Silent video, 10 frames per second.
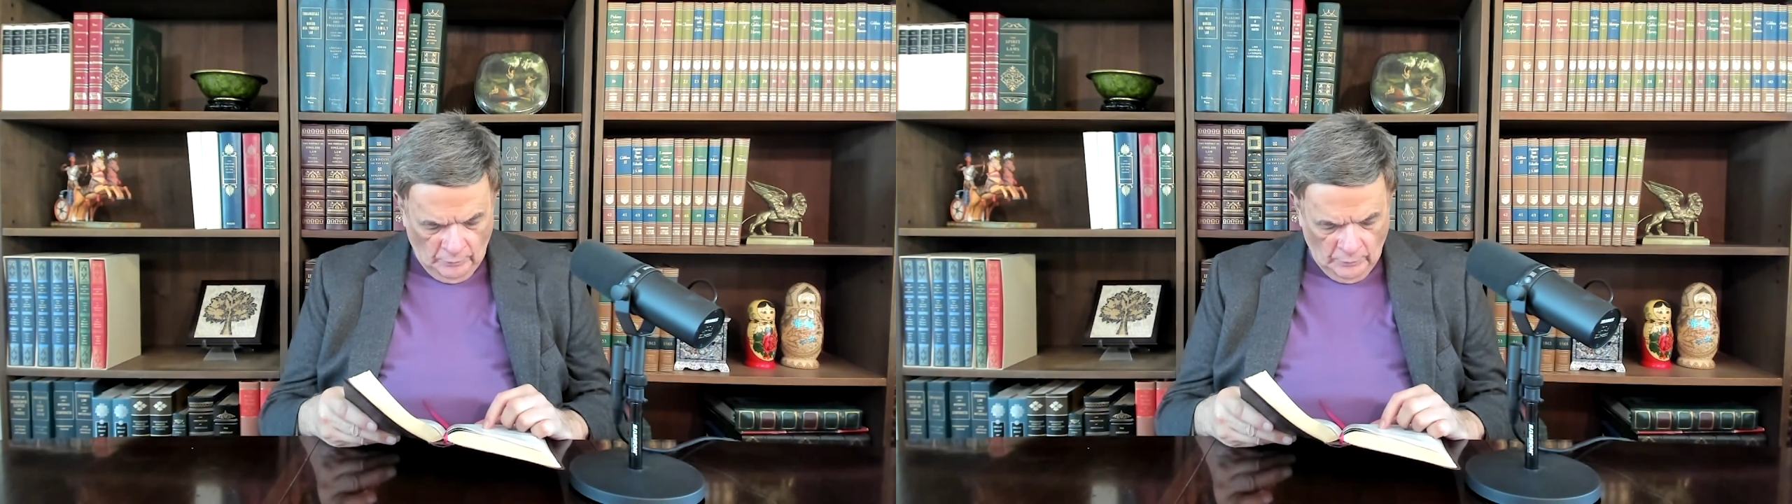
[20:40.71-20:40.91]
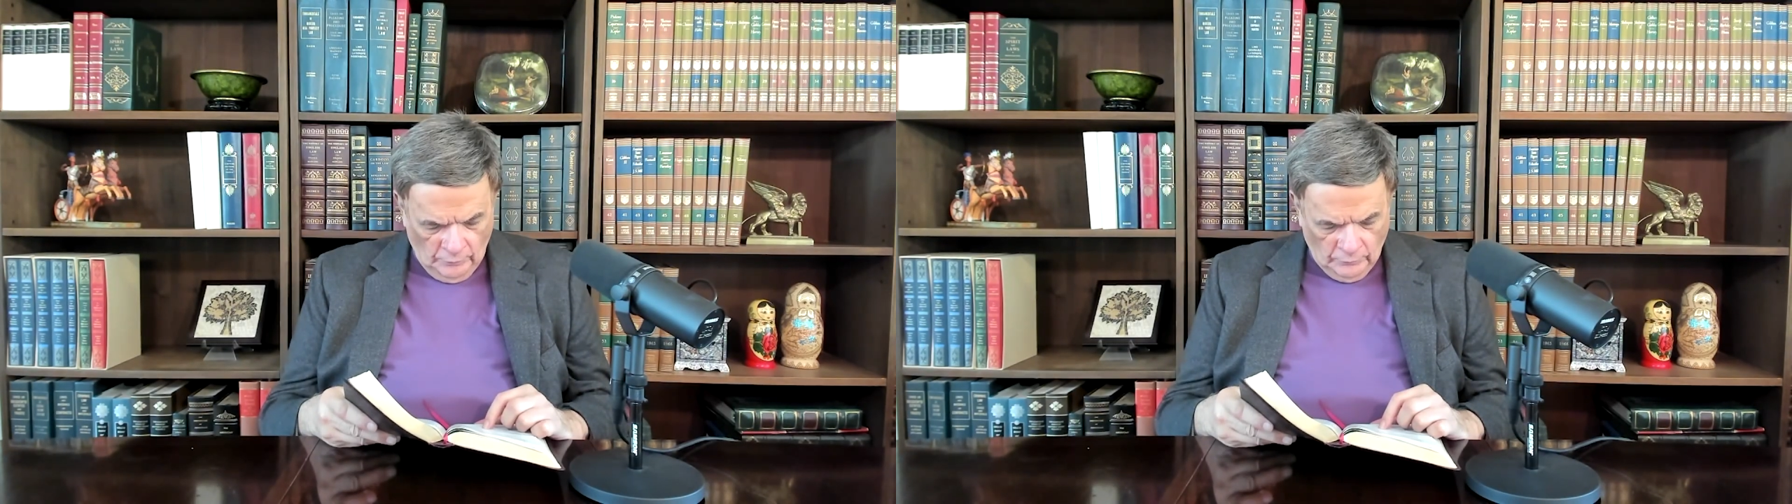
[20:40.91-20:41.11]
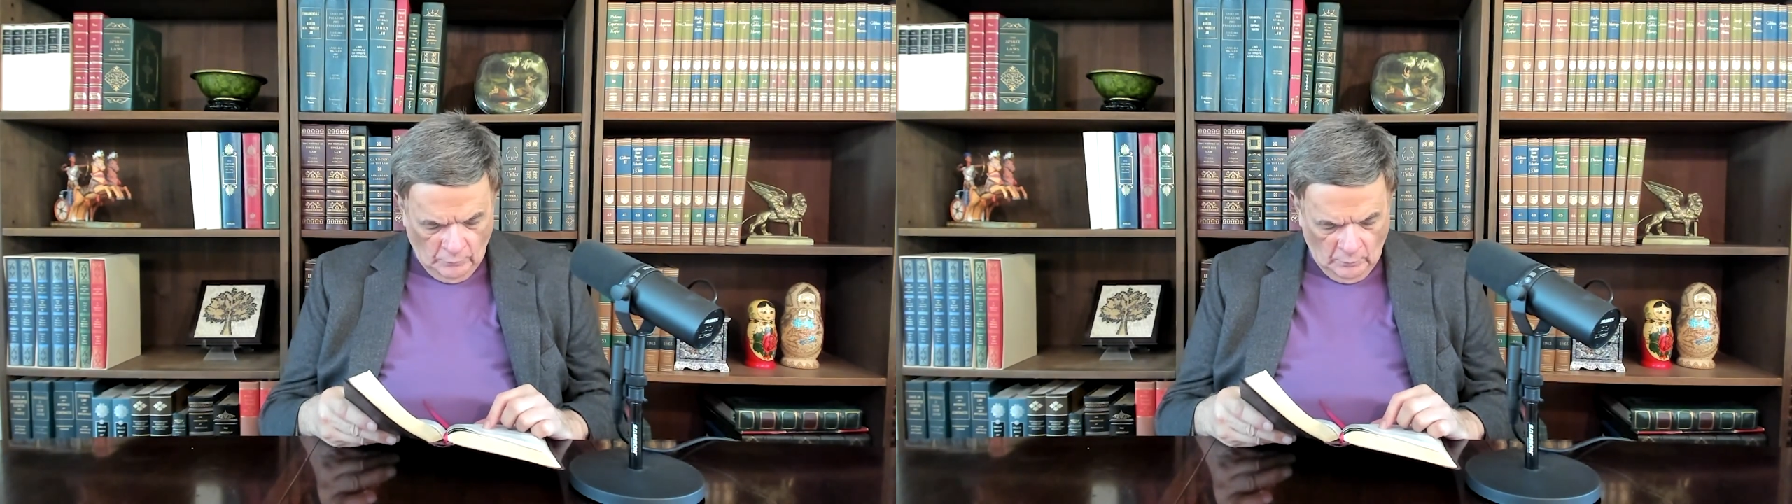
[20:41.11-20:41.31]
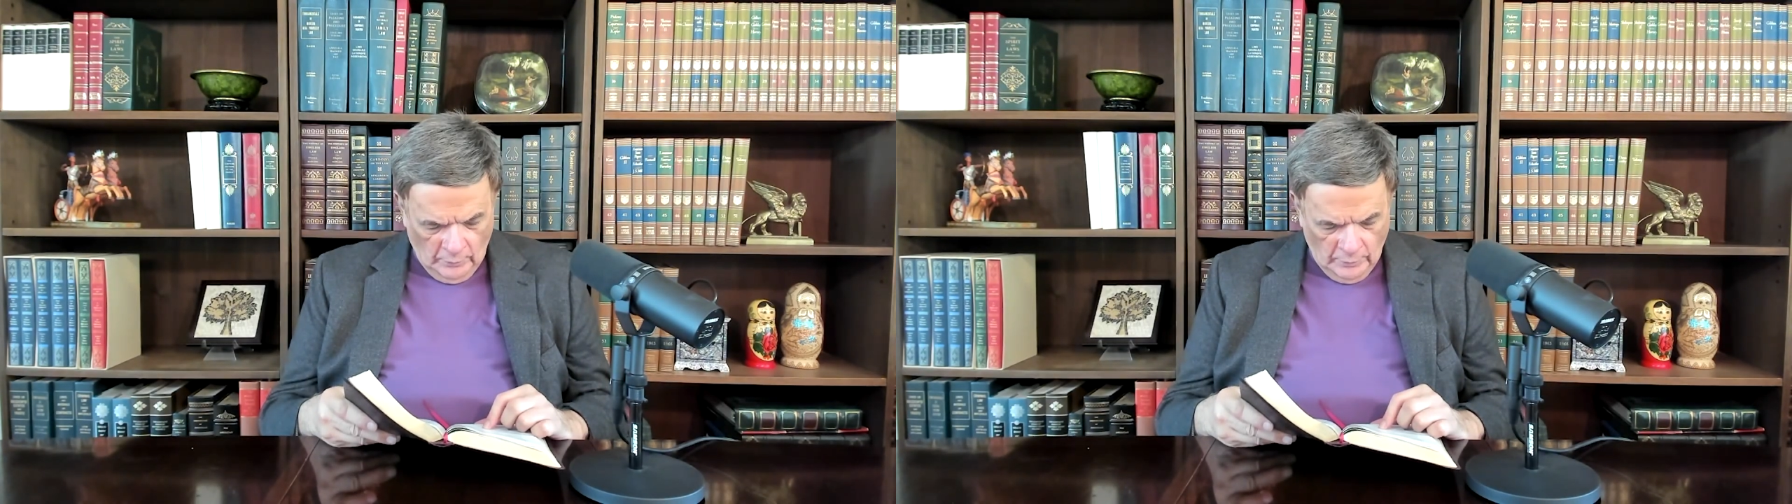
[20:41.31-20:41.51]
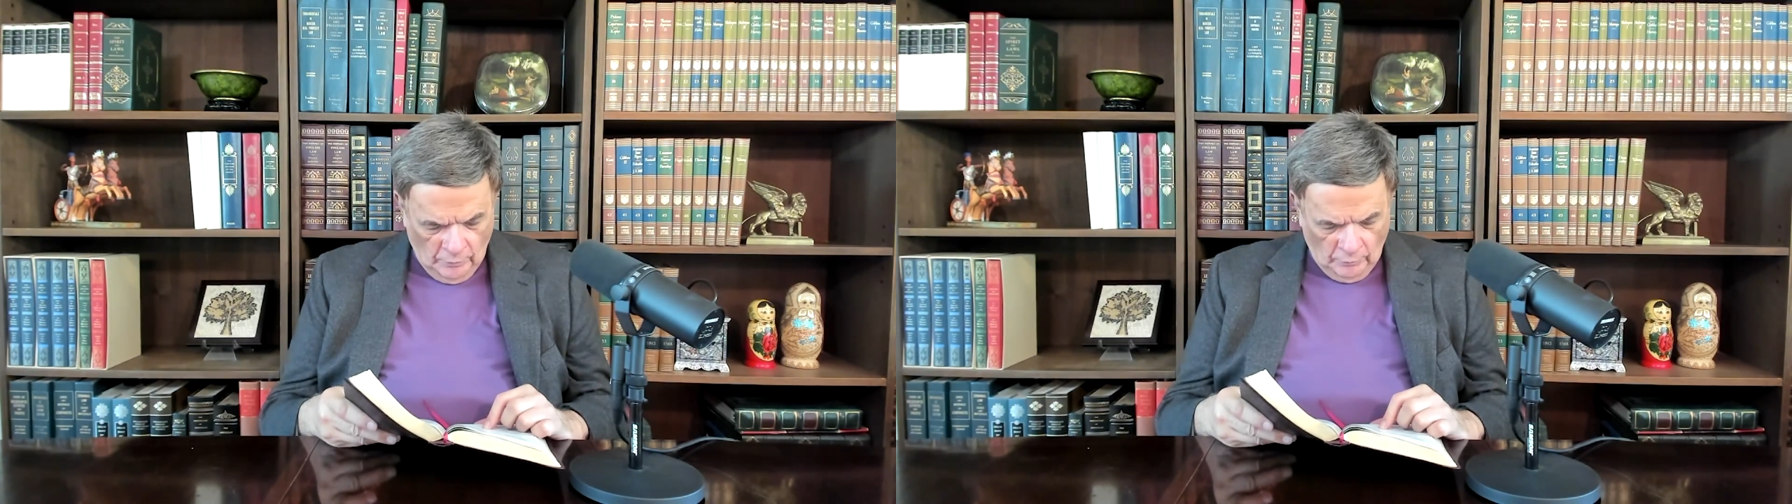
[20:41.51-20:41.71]
and as
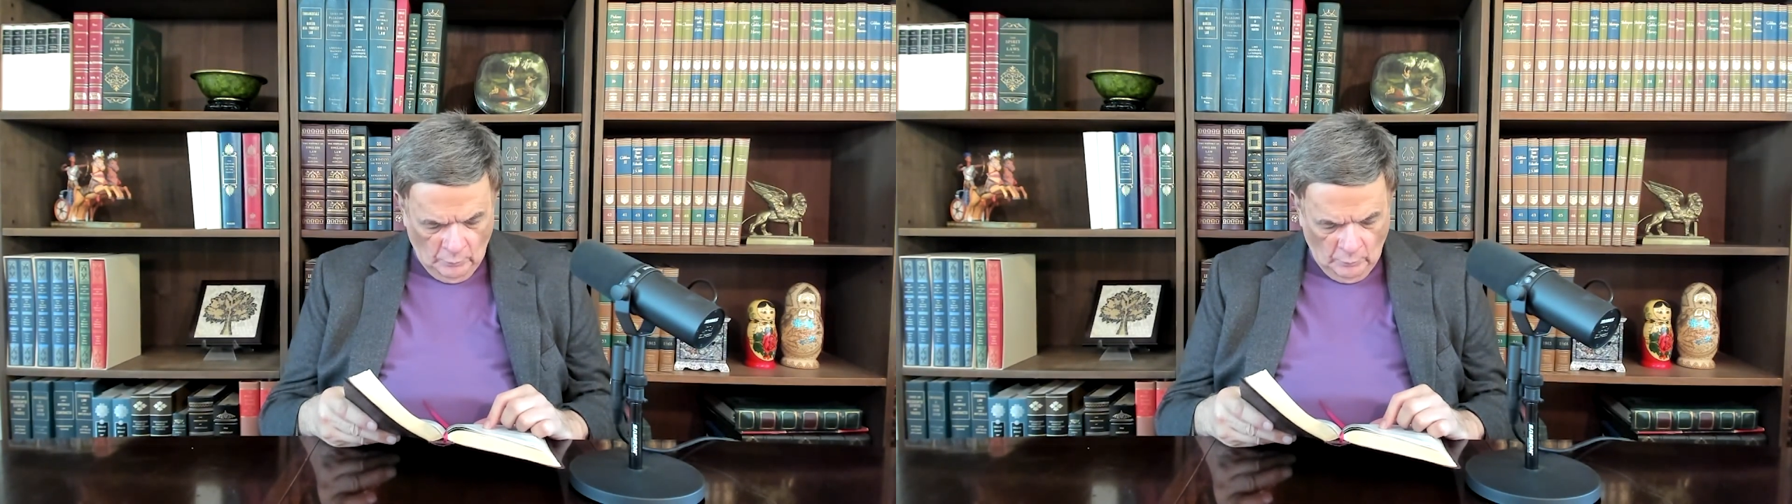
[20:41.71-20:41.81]
torrents